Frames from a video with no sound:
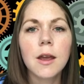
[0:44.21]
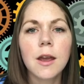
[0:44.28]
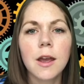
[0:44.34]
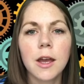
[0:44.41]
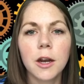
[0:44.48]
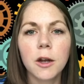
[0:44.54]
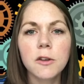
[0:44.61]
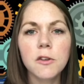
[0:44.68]

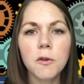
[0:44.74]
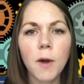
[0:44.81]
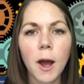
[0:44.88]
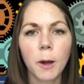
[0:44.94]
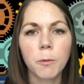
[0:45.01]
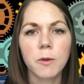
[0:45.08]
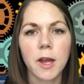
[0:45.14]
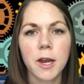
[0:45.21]
It also
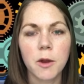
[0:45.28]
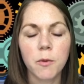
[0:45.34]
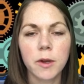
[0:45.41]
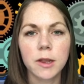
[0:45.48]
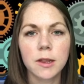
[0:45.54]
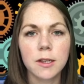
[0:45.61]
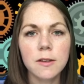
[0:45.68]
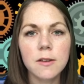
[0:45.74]
helps
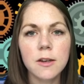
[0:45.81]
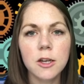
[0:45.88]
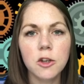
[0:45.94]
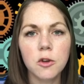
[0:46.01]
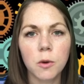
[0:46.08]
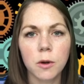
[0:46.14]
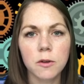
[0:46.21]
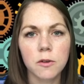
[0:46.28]
anyone listening
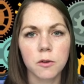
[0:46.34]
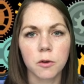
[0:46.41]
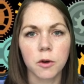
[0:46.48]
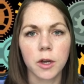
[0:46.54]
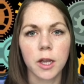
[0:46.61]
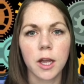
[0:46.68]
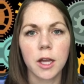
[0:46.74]
to our story